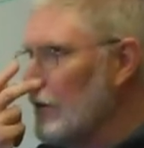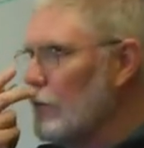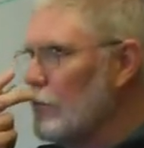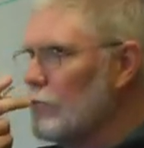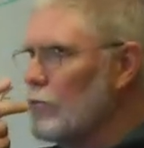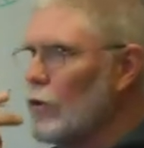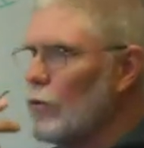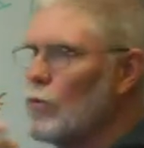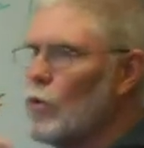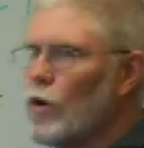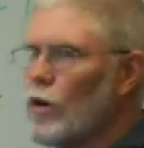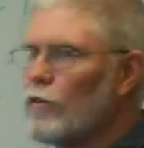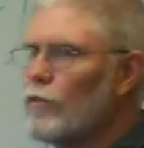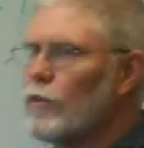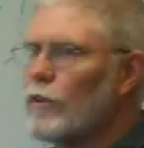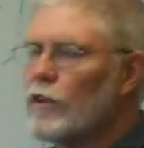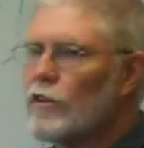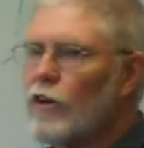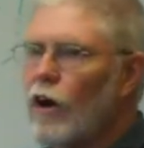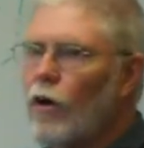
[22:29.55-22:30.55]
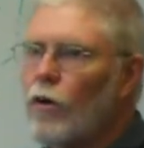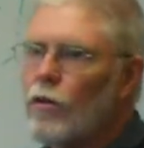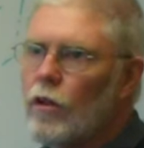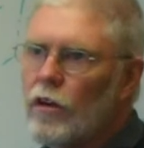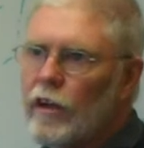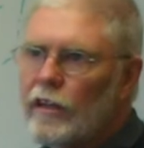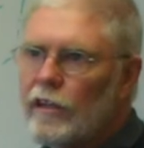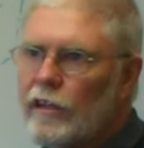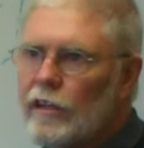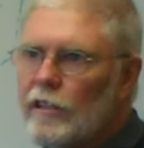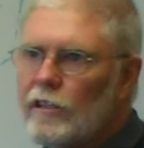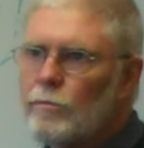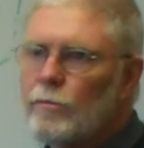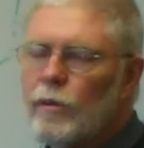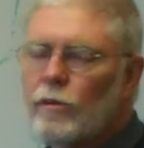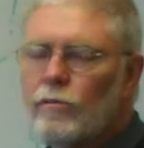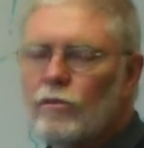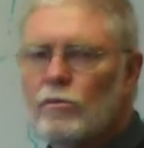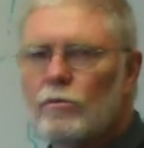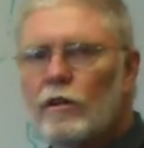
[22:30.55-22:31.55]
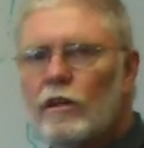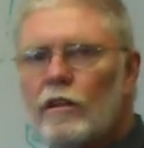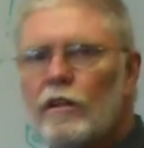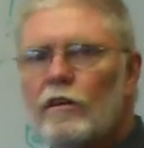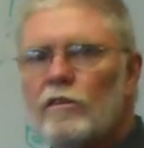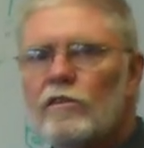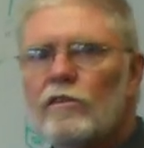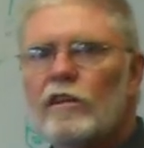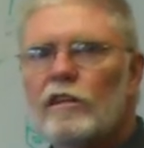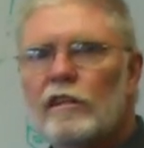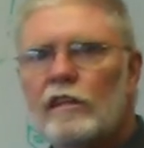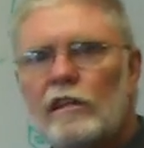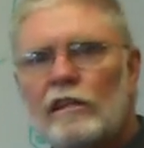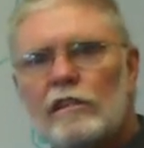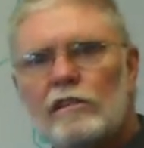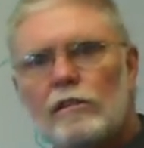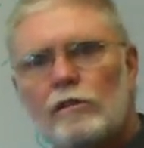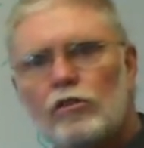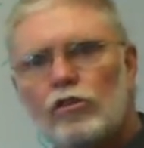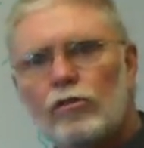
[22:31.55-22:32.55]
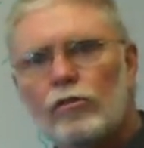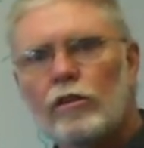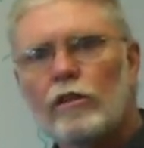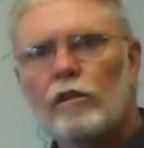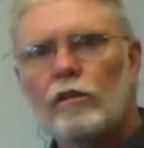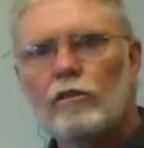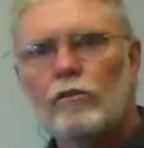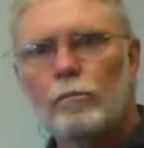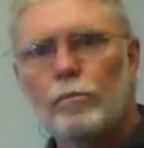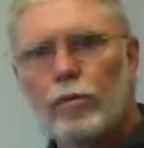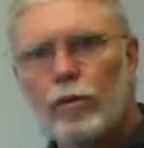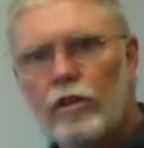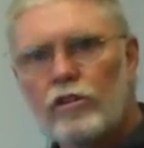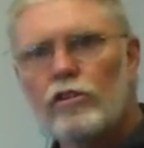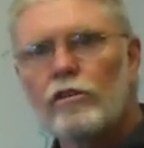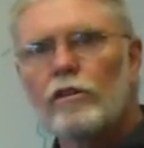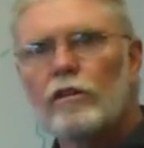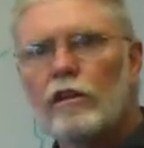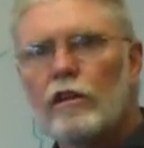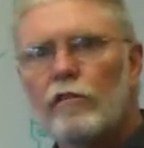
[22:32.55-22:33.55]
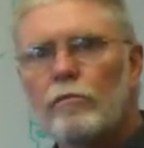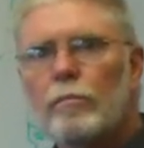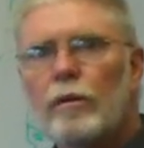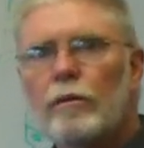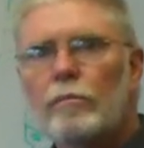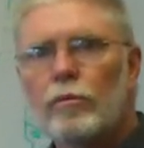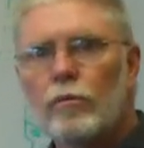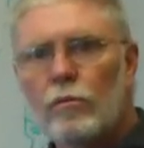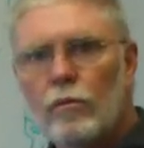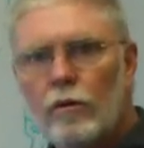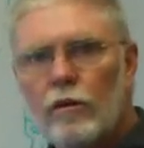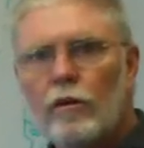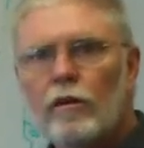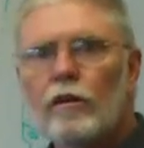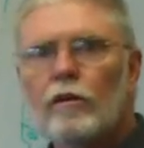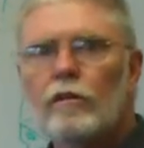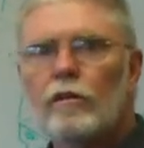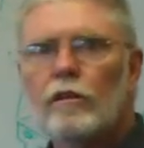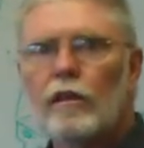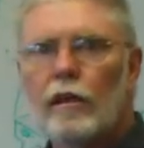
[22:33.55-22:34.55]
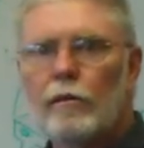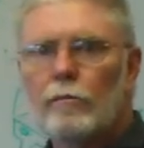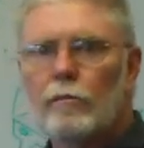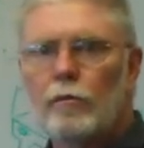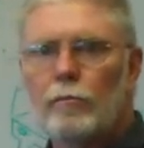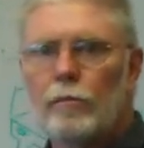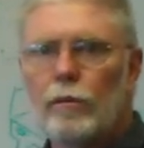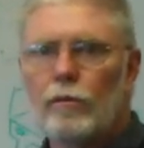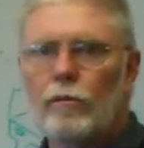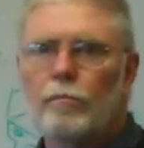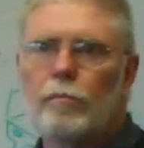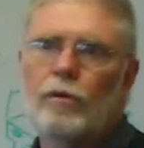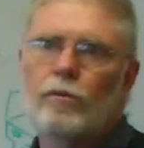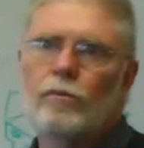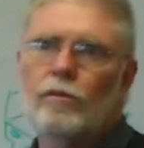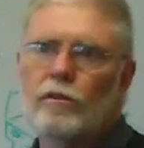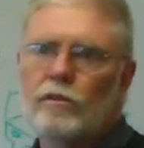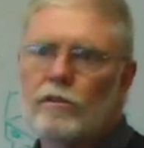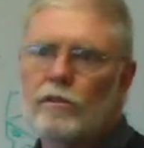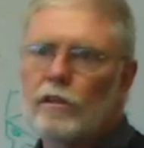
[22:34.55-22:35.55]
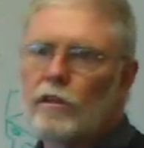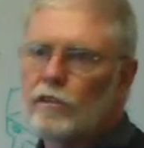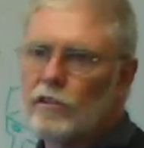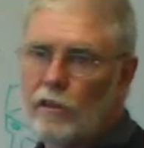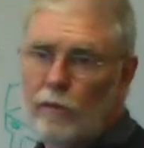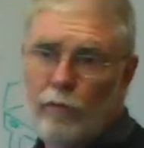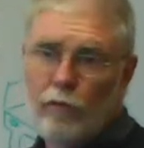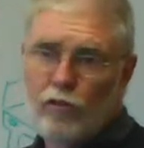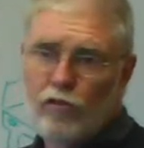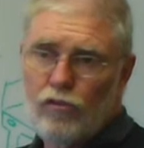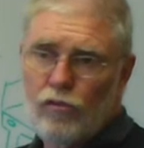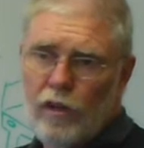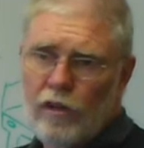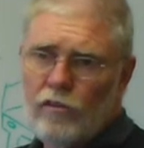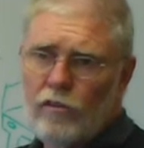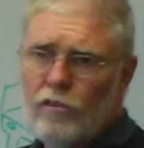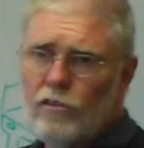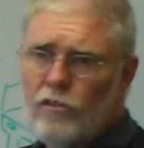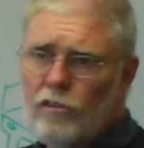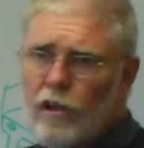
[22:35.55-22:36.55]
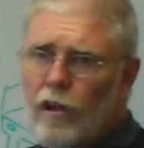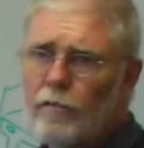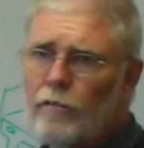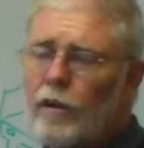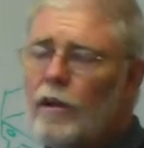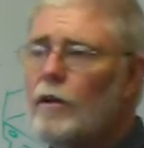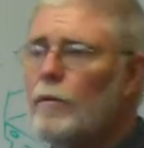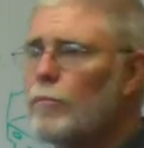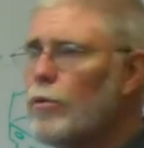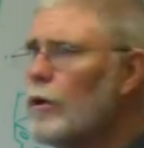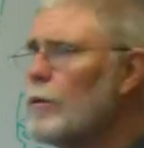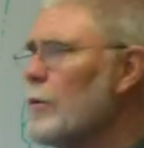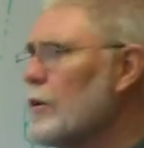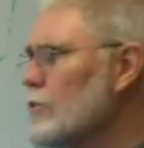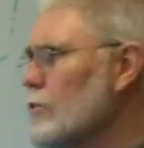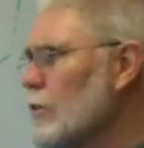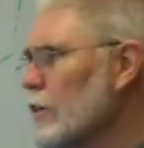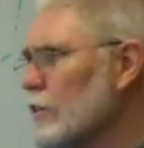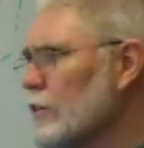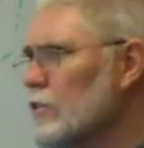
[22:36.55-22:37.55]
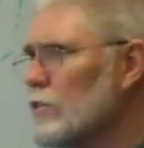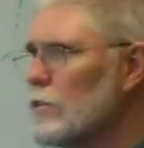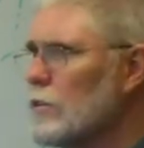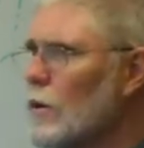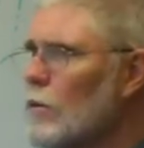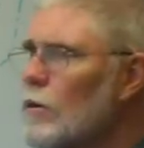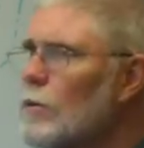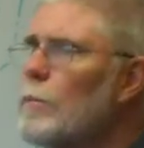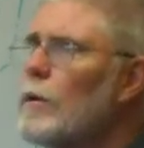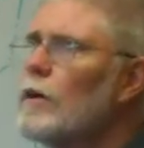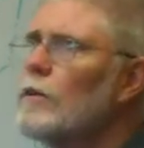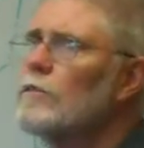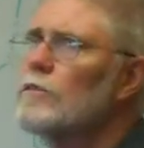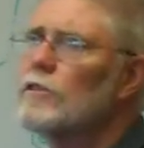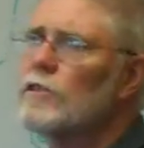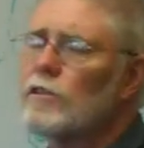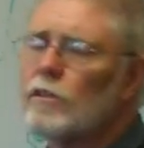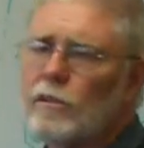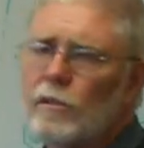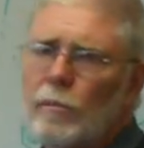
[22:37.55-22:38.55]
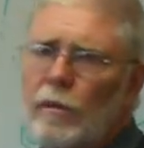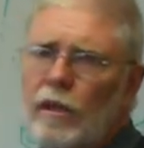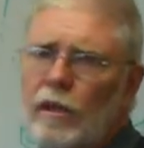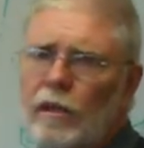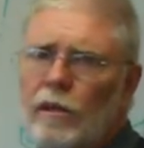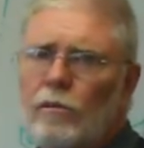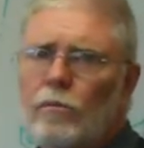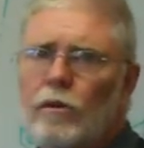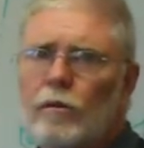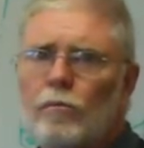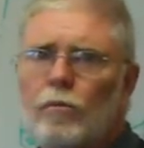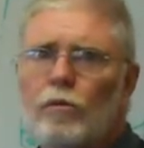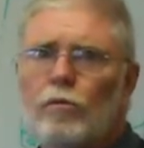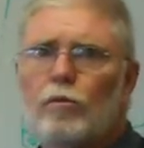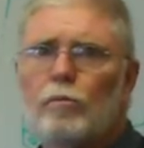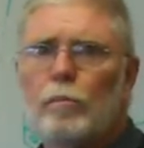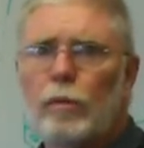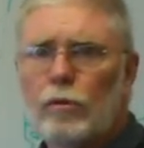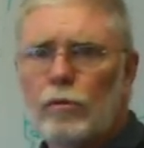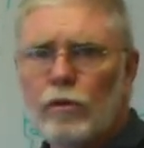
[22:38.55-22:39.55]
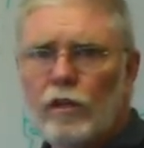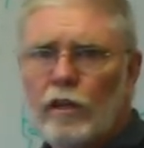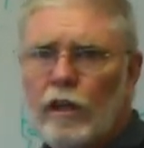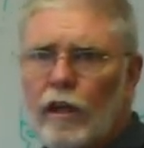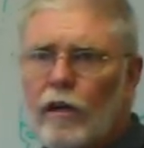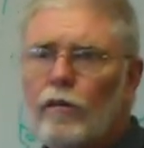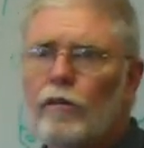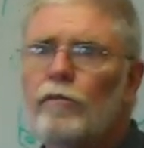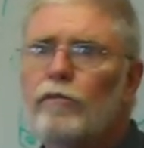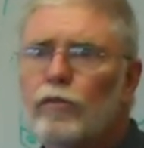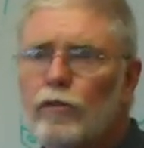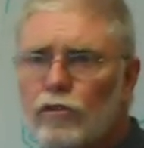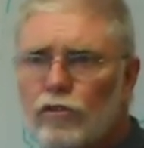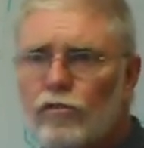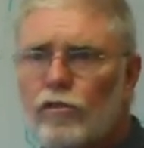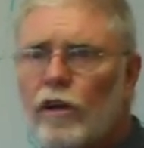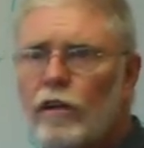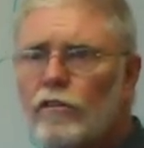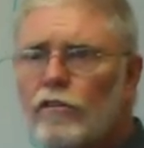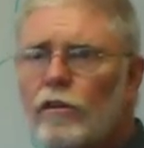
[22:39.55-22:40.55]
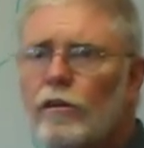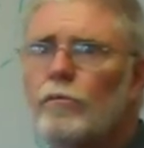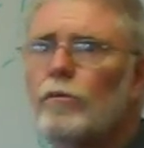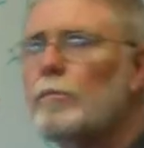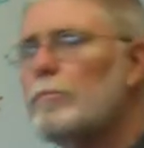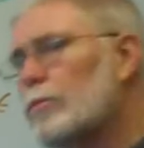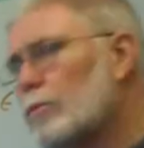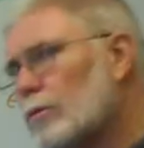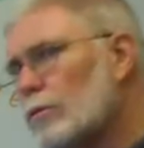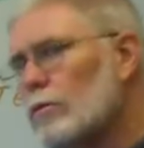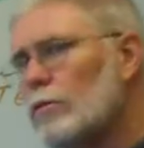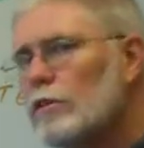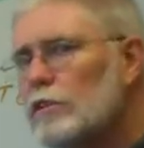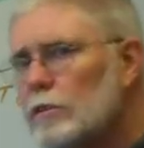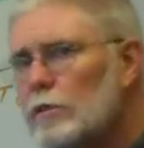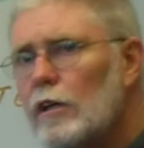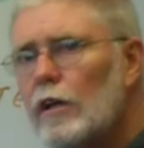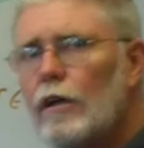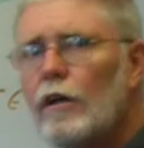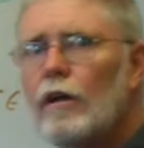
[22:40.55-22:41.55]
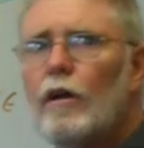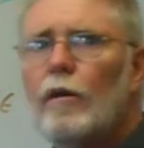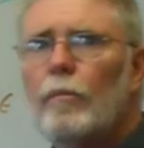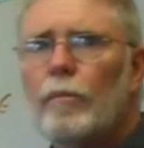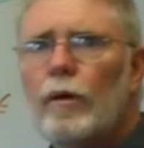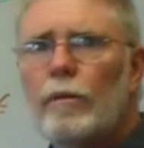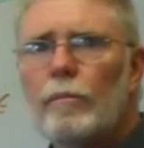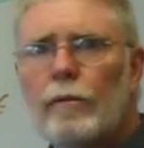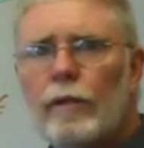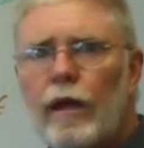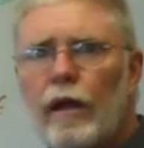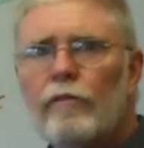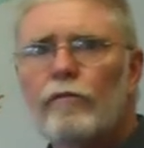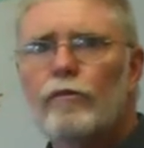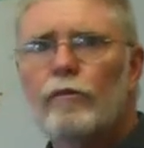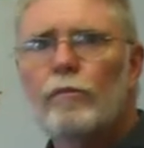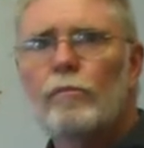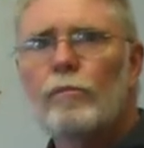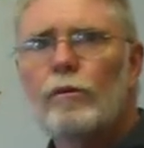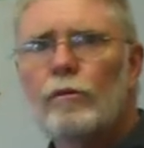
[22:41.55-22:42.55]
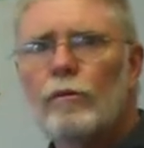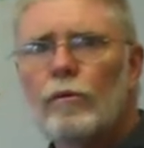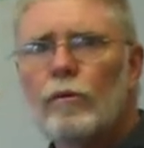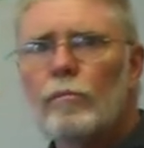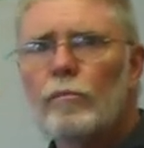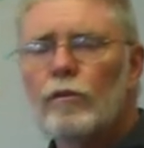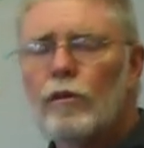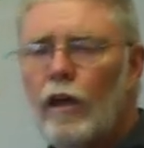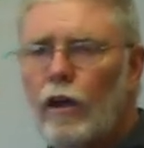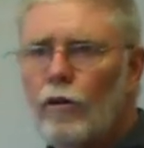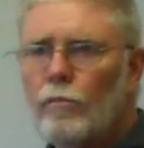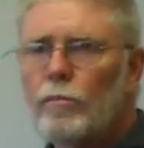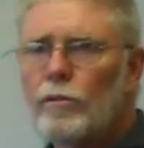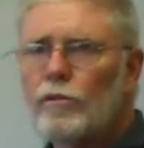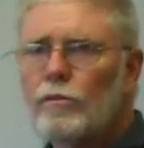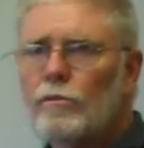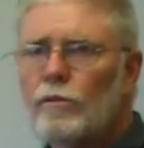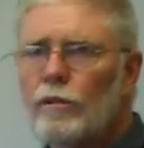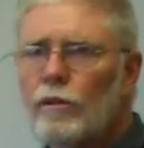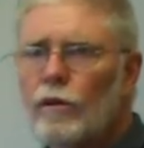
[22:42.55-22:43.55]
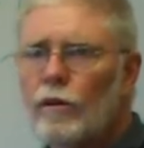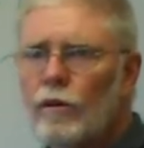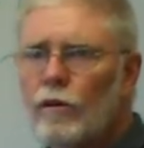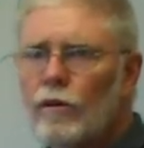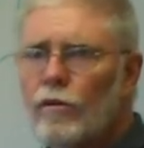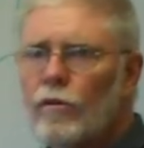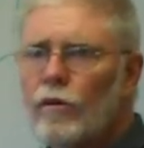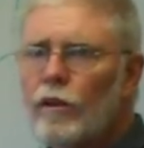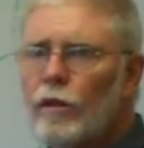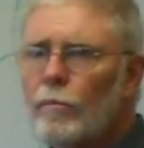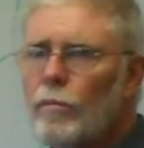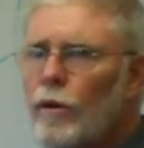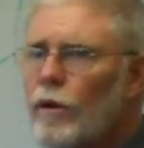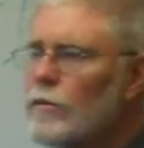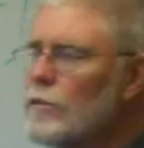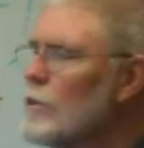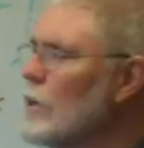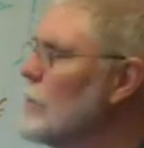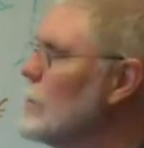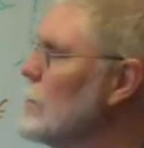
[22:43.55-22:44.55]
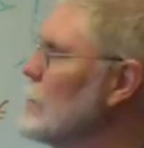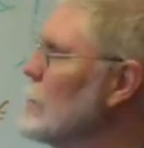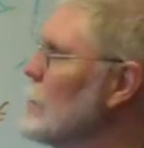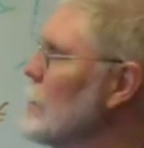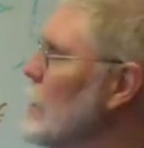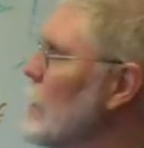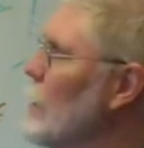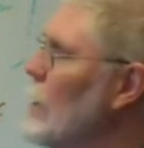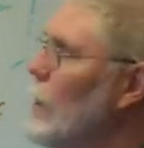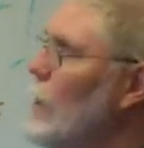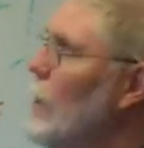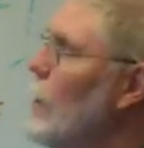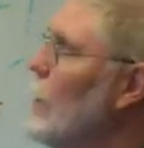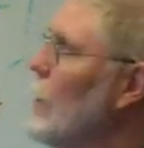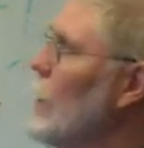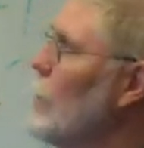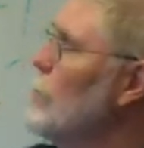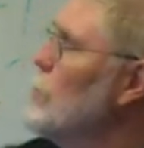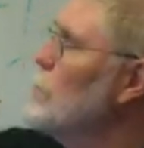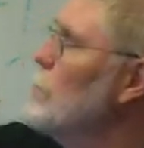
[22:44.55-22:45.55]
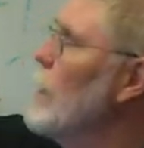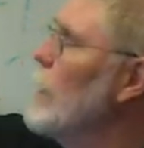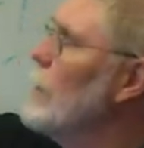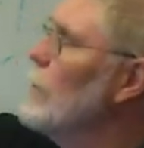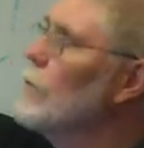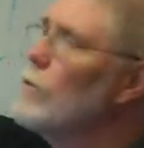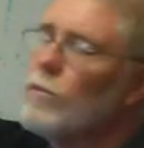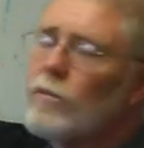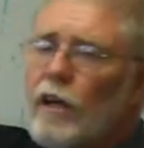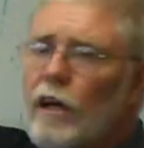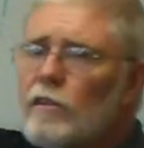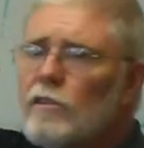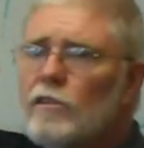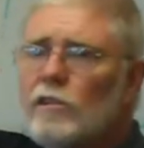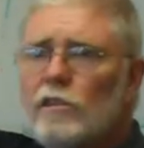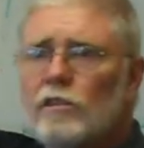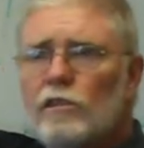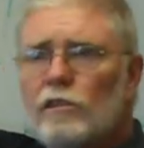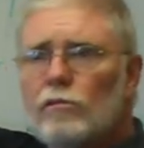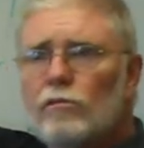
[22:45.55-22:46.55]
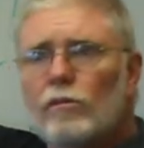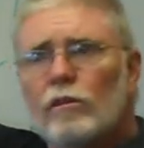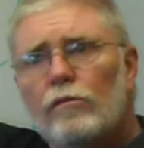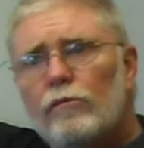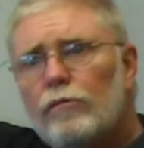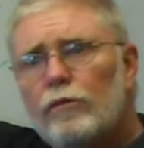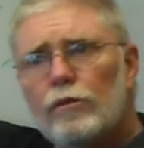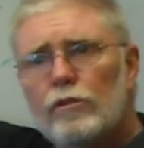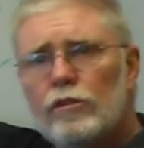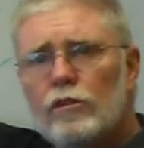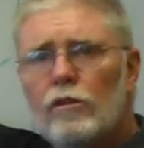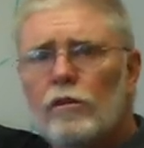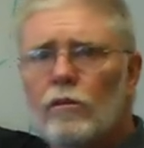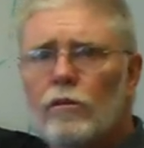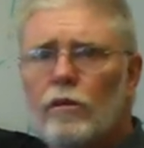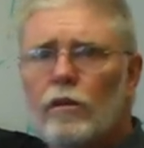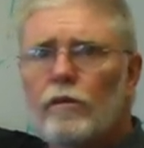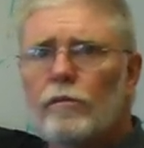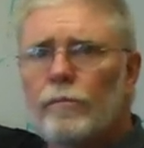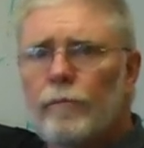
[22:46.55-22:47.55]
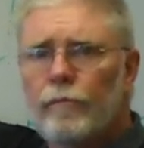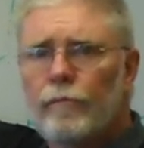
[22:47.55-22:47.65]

not work for the dole ideas, but it was one of those ideas during the Depression to give people work, that they'd build these things, the infrastructure stuff. Pretty much like the Snowy Mountain scheme here when we were building our infrastructure. We brought all these people out from Europe to help us with the concreting processes there. That was mainly all done just in reinforced concrete.